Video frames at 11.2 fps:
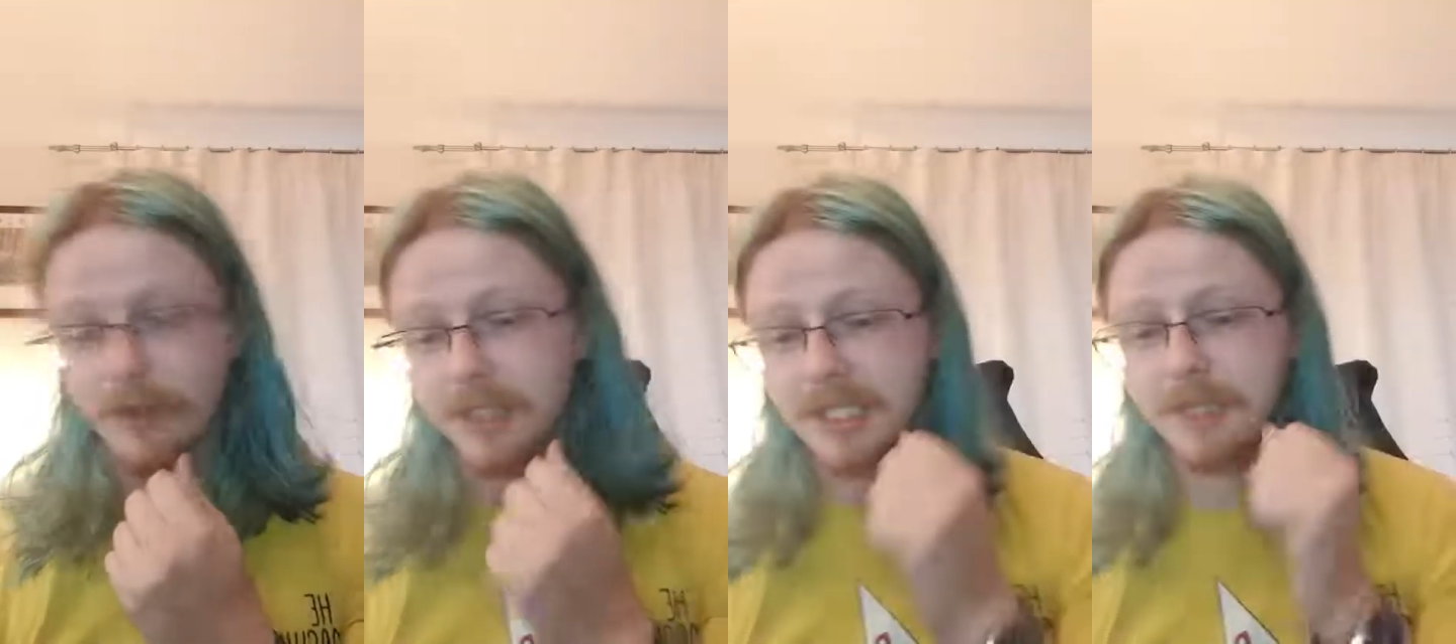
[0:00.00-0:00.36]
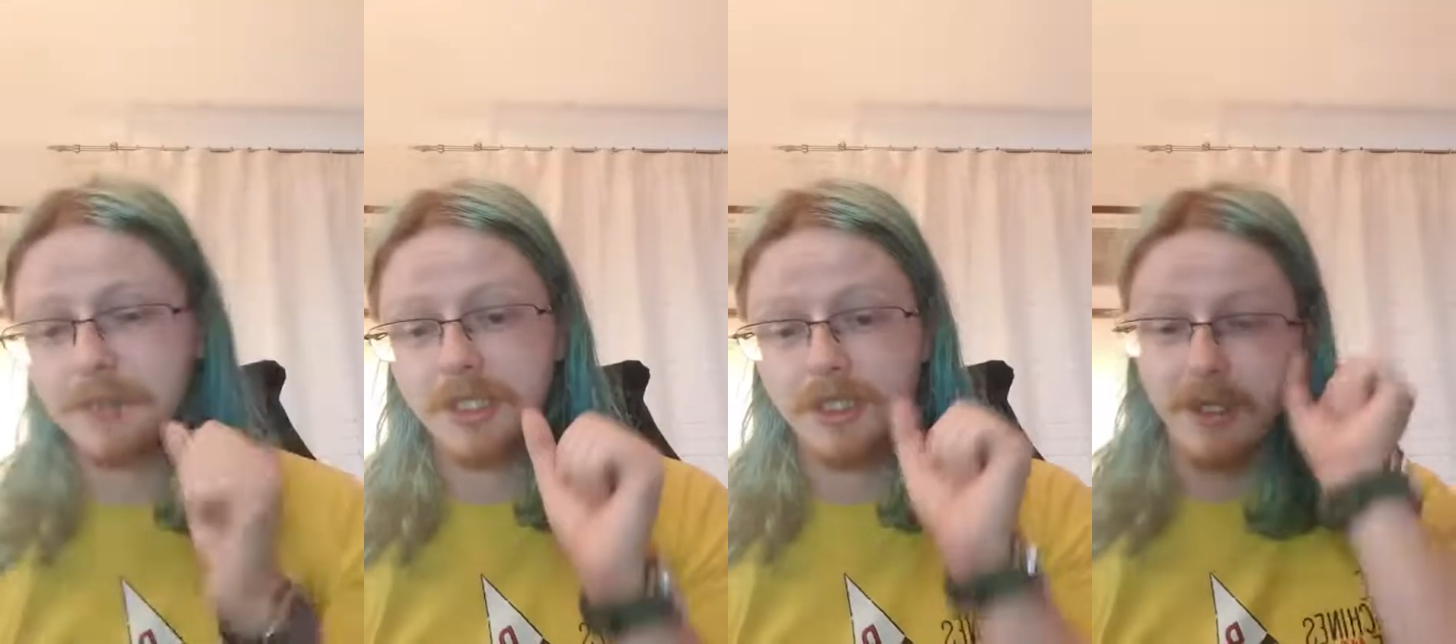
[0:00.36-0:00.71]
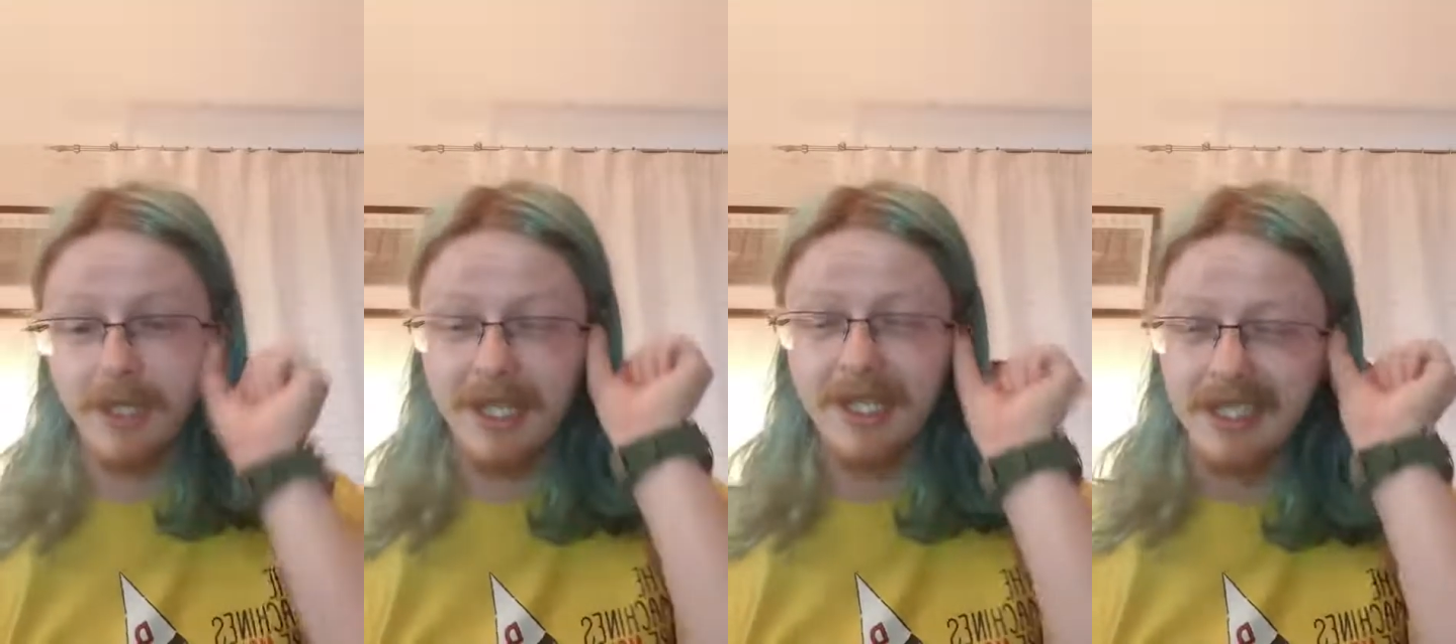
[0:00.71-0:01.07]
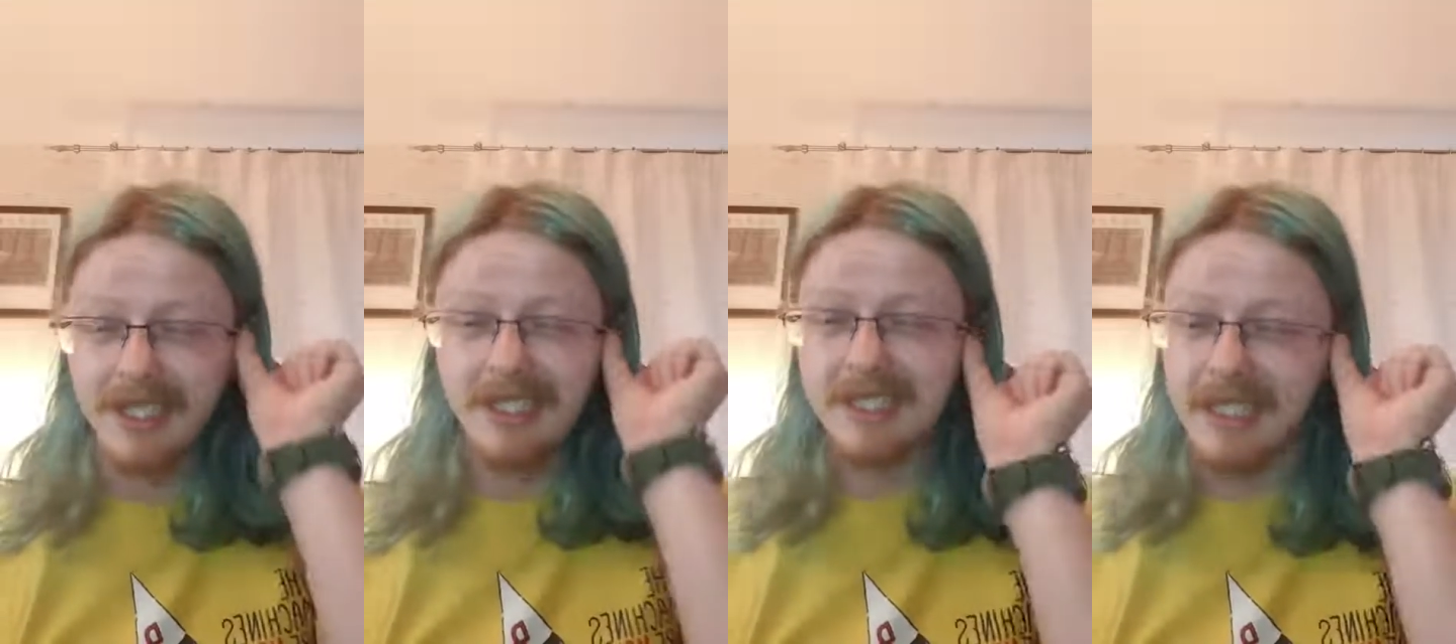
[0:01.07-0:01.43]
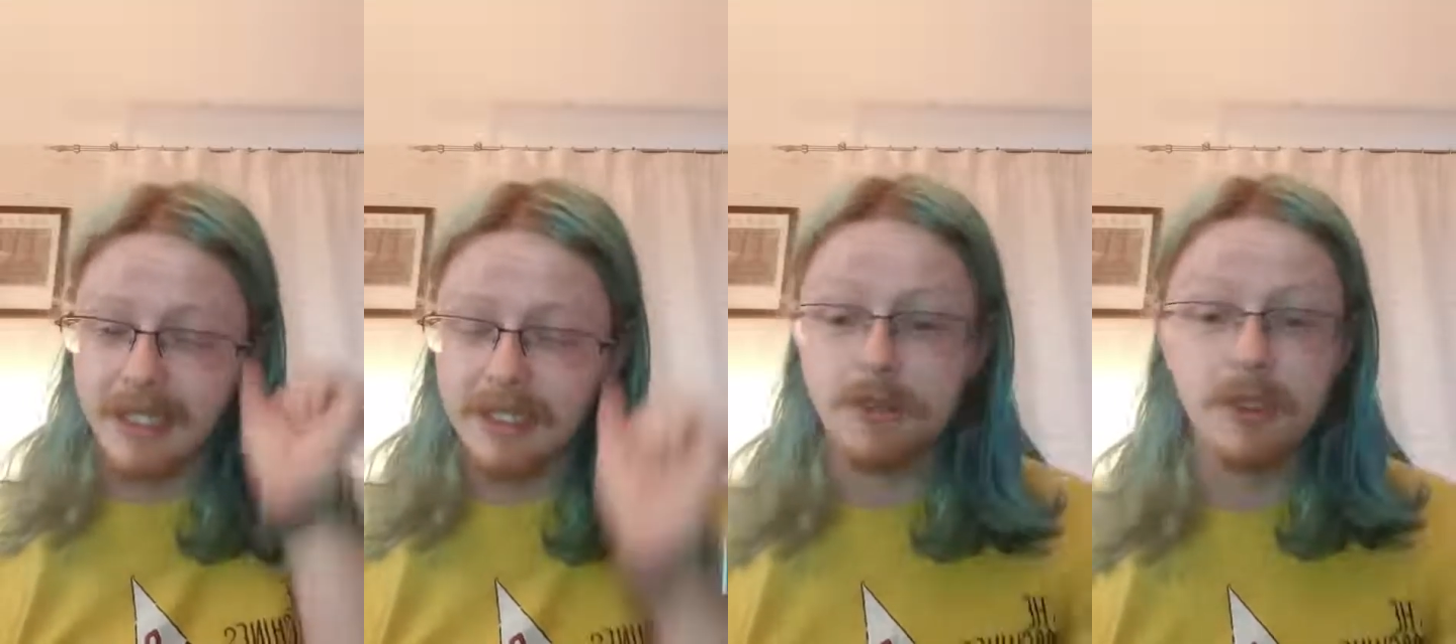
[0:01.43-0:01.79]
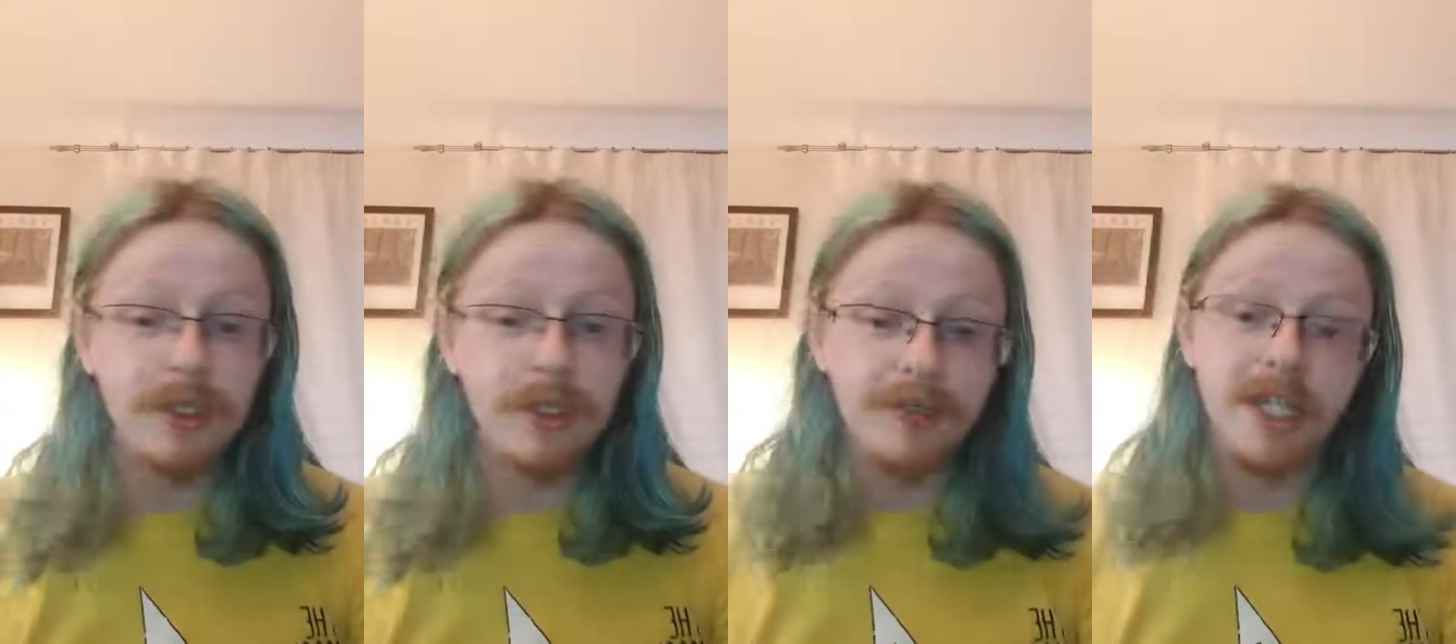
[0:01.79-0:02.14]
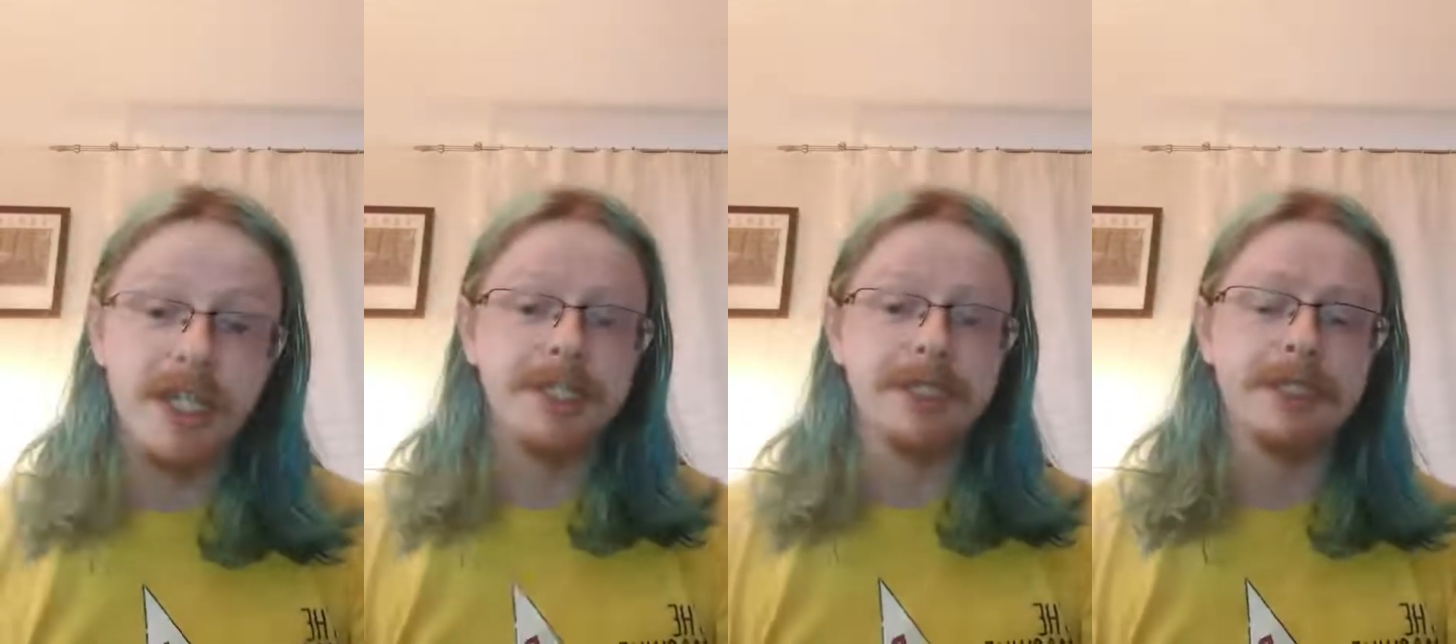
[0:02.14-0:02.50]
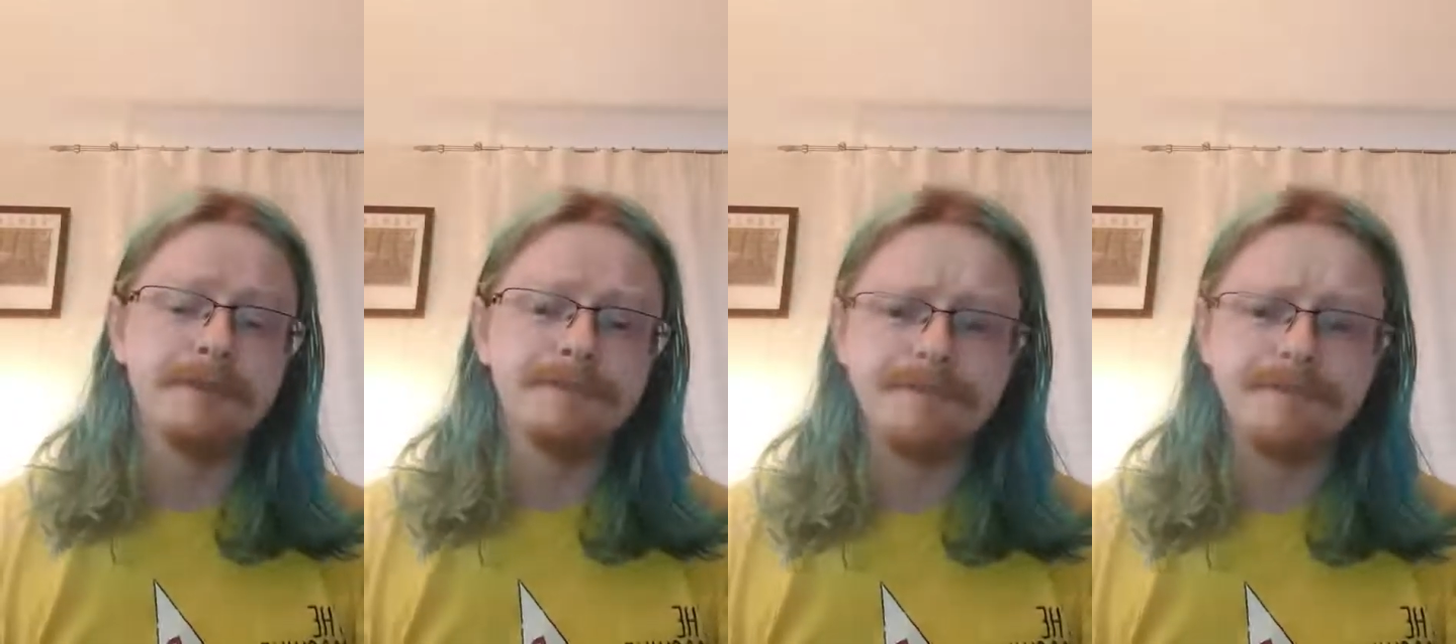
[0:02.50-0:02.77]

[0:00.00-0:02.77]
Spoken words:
or cybersecurity, some certifications.